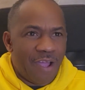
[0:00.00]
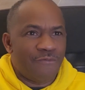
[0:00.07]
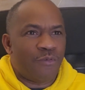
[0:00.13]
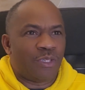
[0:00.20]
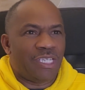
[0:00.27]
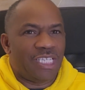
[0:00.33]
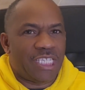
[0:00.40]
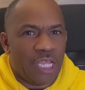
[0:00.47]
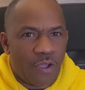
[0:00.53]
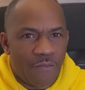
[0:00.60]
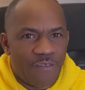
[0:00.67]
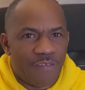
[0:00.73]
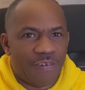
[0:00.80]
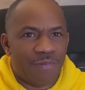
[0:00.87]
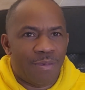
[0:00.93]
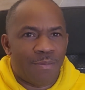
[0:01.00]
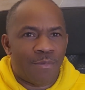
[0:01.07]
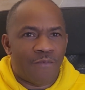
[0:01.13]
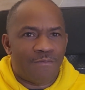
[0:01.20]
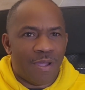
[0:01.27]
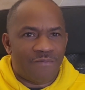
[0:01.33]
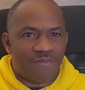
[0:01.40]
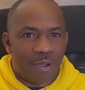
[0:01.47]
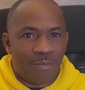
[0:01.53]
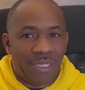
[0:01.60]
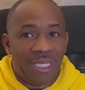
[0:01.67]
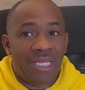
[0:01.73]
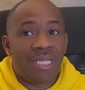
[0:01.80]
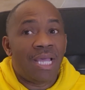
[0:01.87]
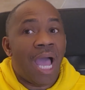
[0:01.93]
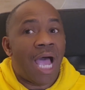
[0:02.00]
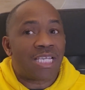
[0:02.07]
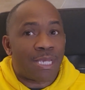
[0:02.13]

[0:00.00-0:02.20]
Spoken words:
and for the sake of every member of my family,